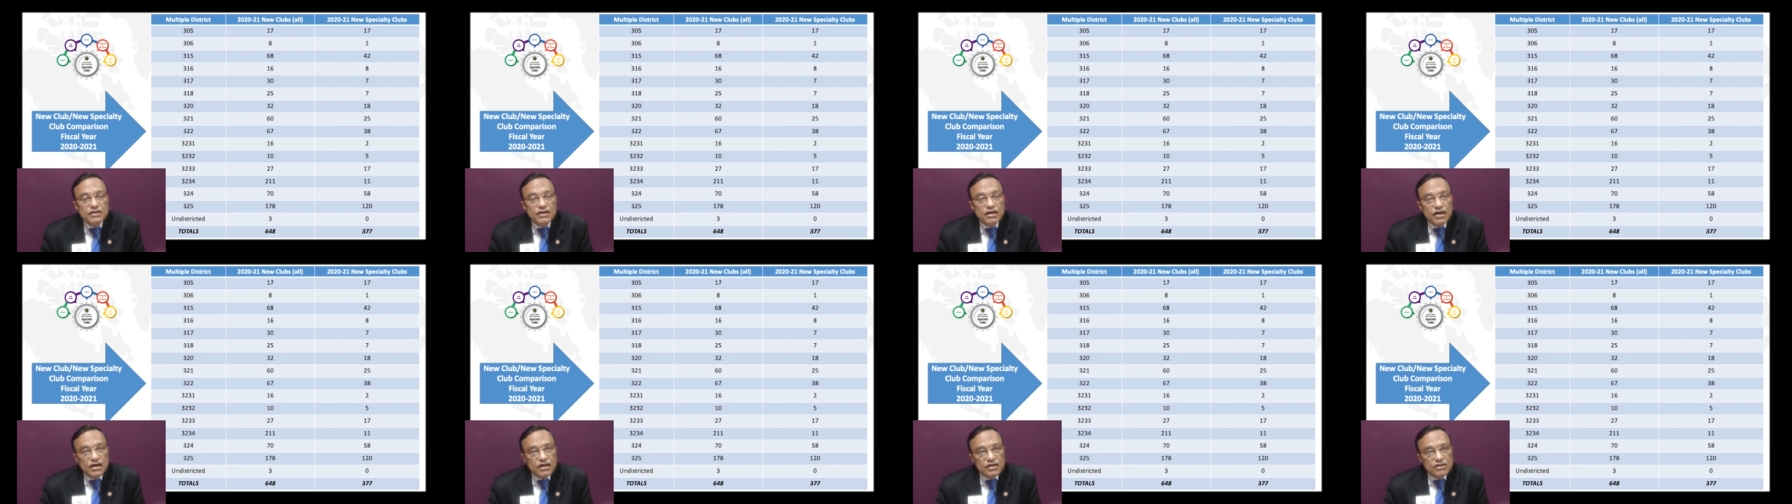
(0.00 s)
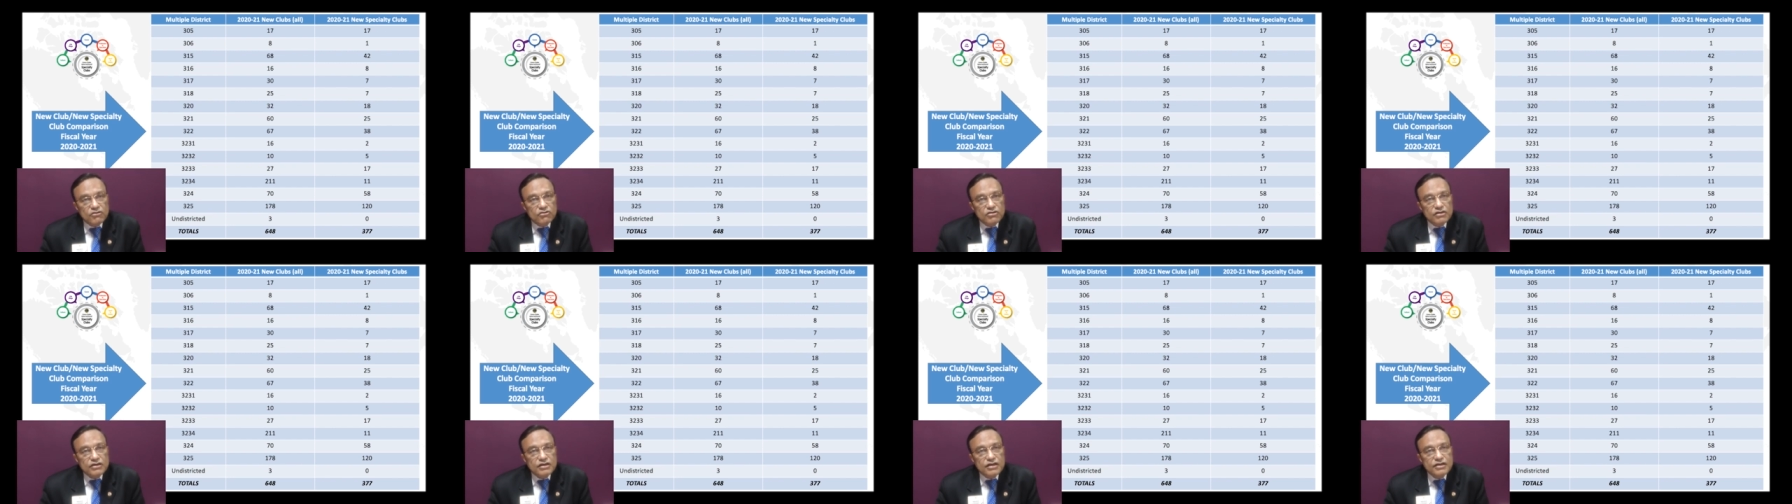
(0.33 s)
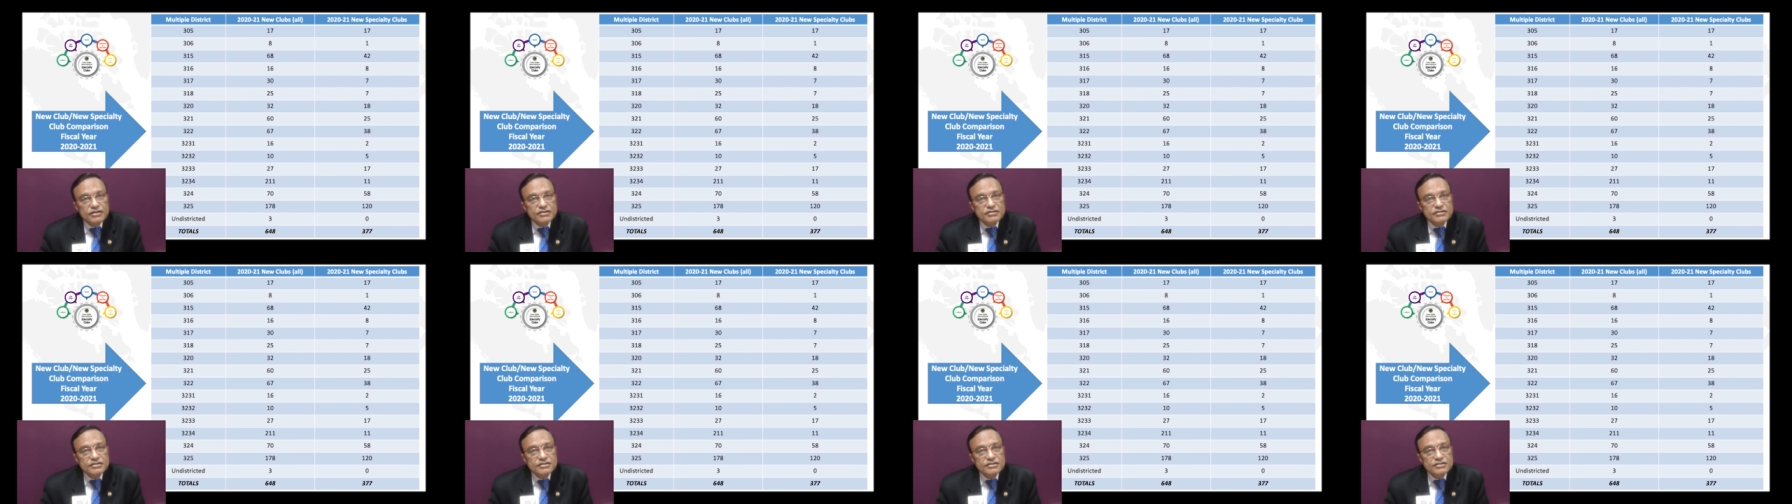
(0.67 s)
are
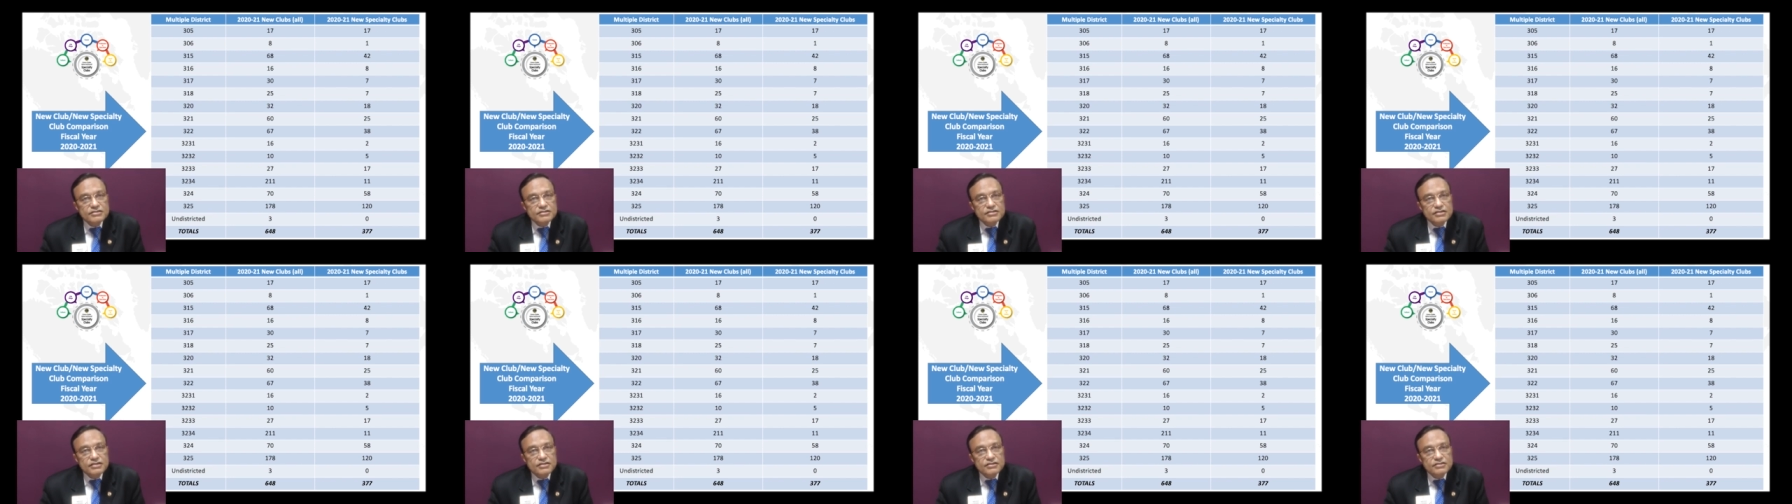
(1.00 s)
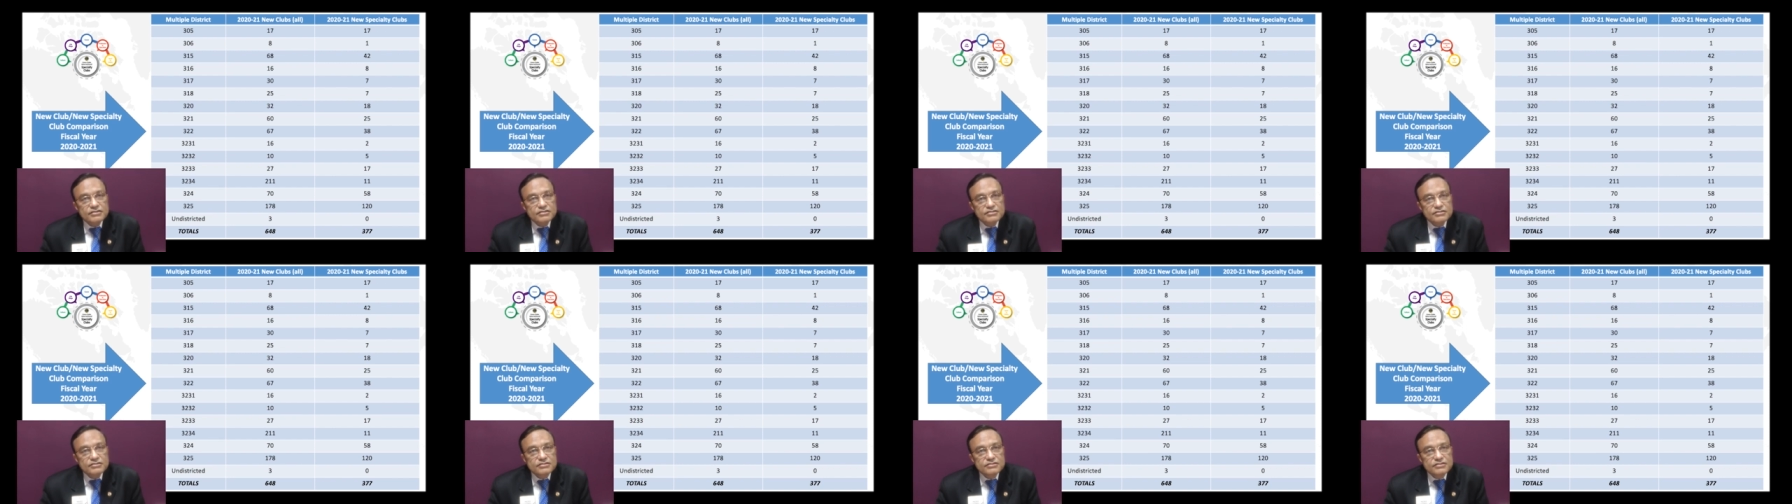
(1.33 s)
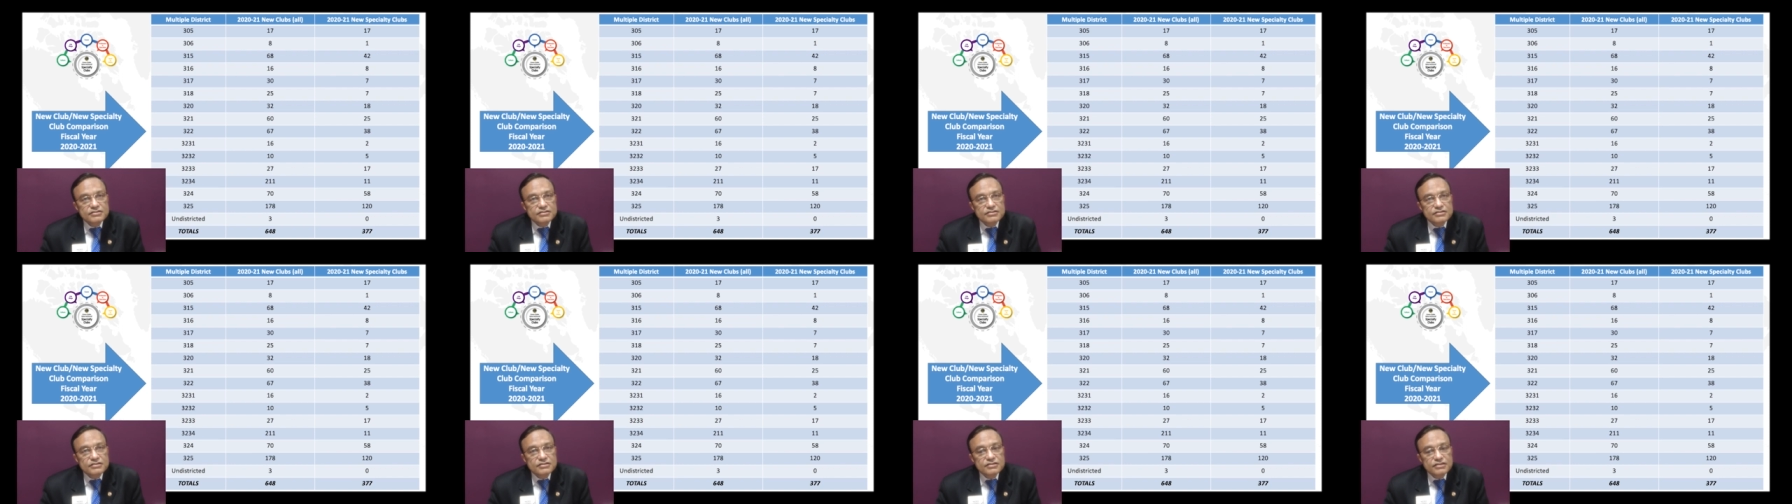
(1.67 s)
organized this year
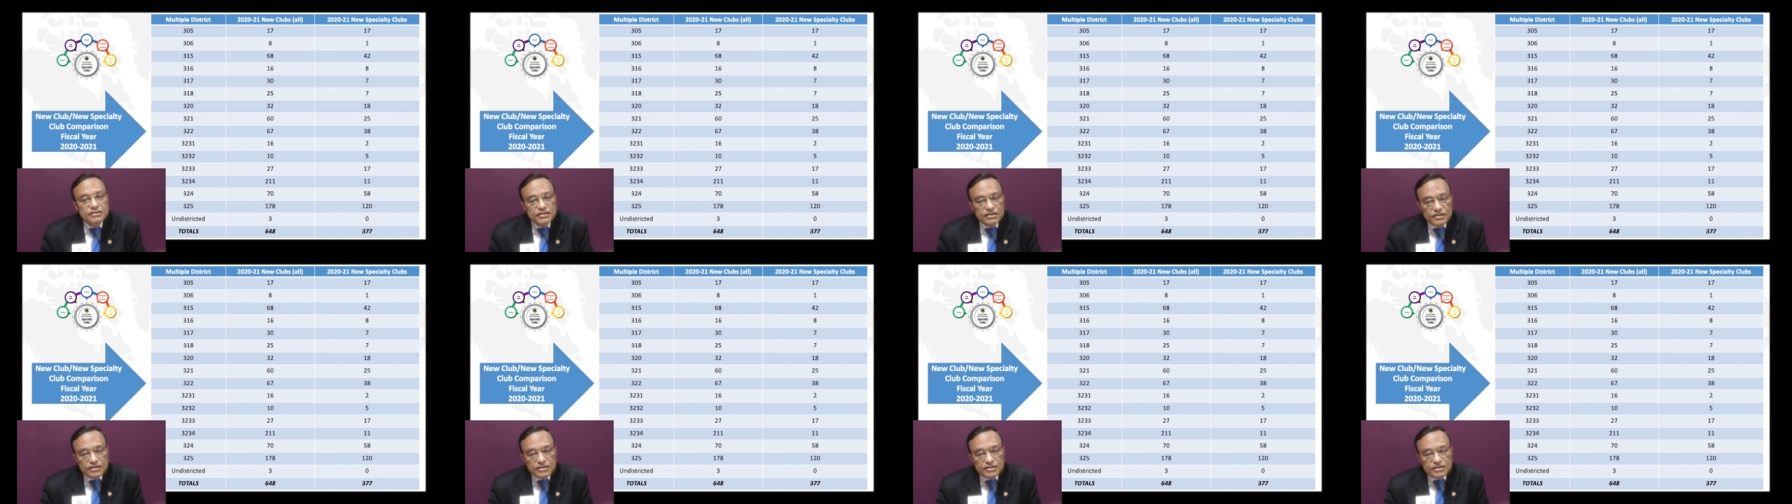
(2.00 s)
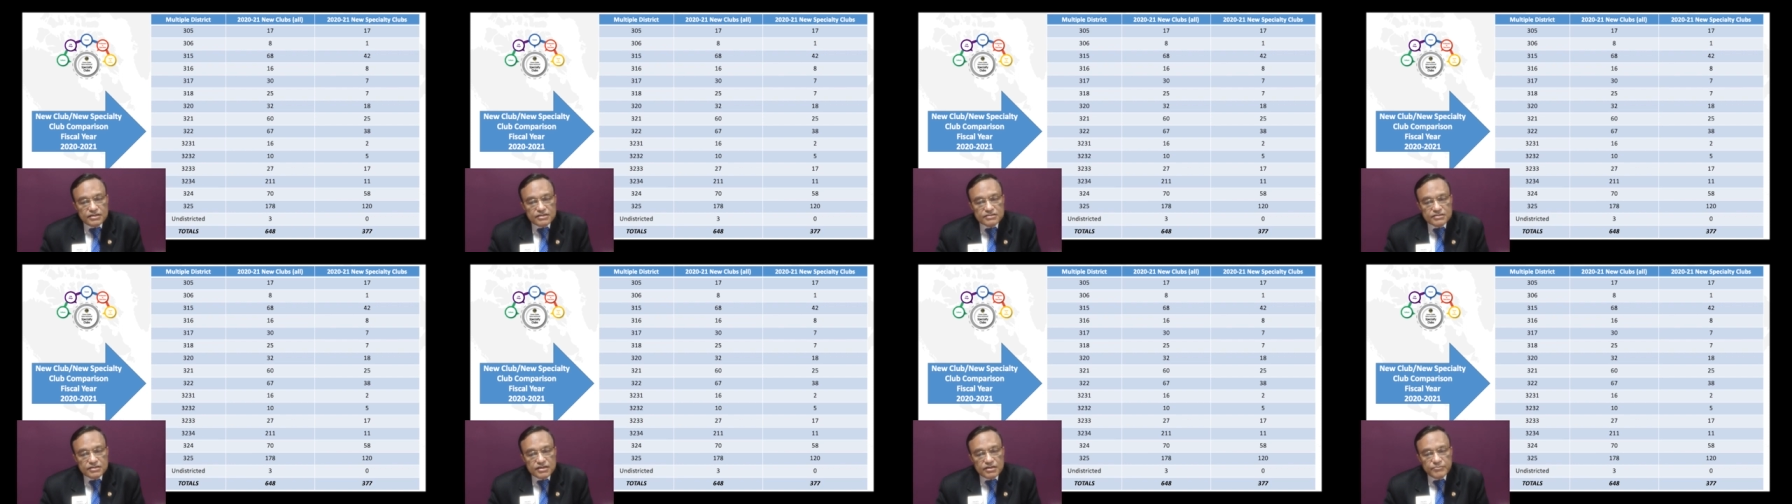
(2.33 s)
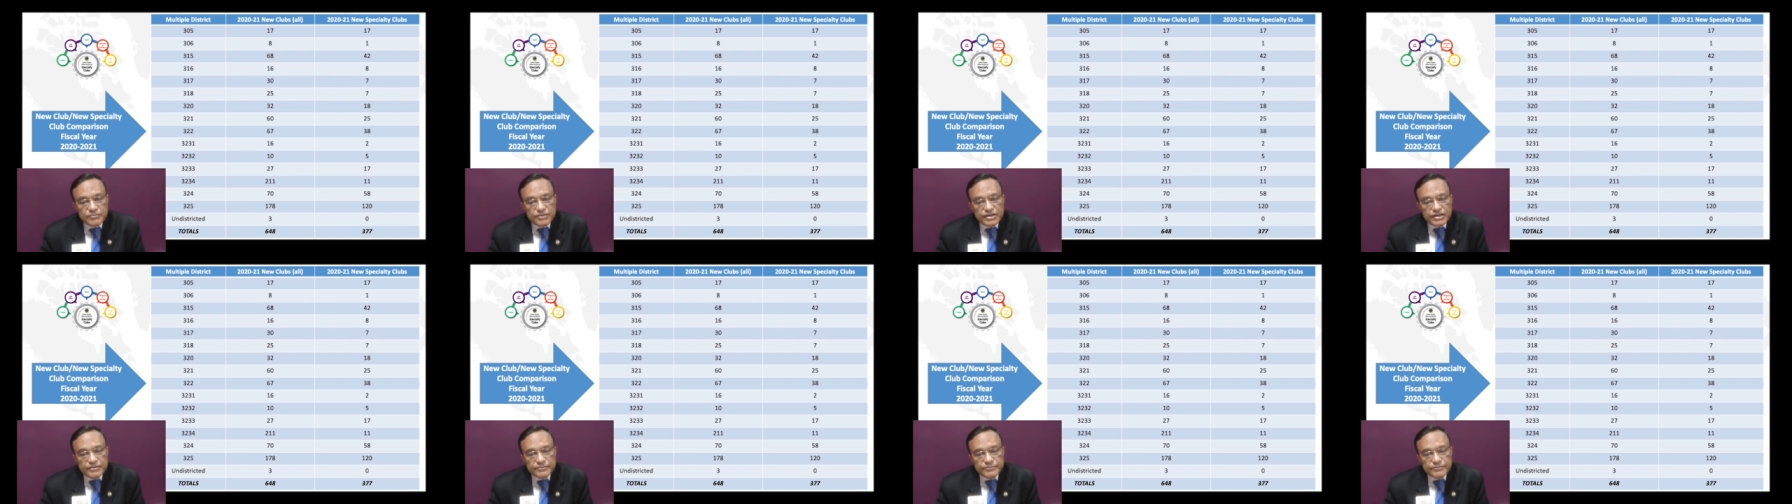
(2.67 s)
in
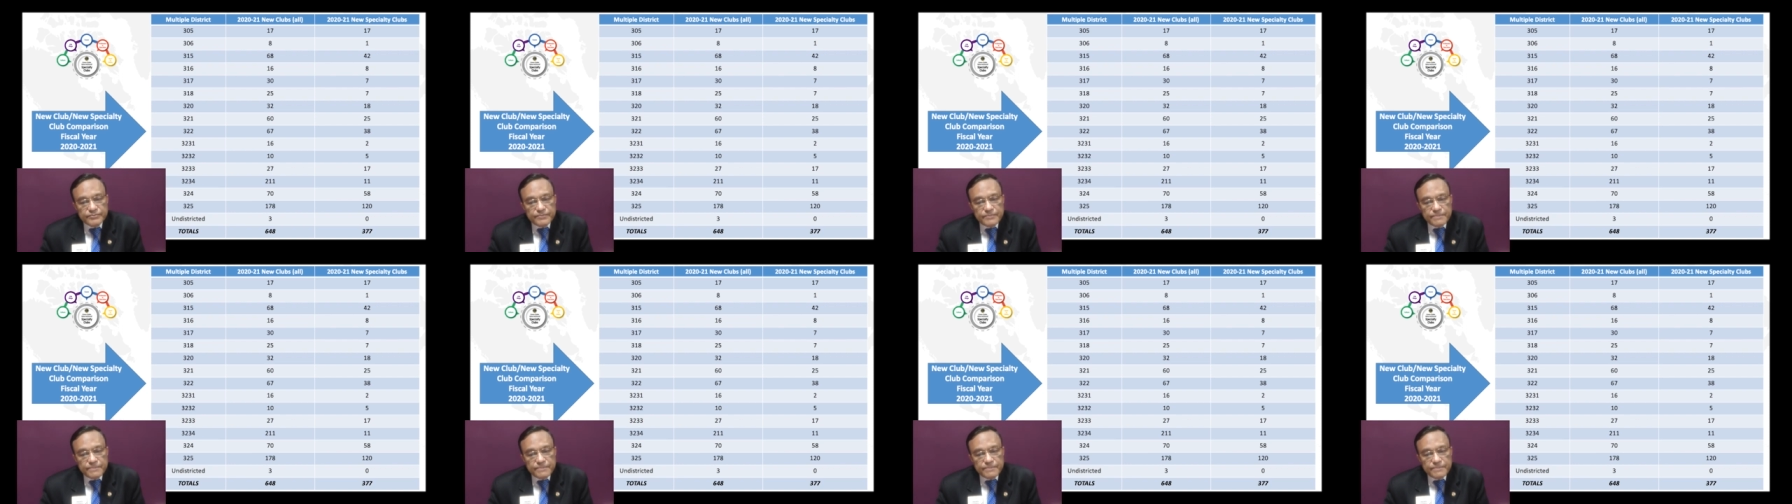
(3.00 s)
Isame.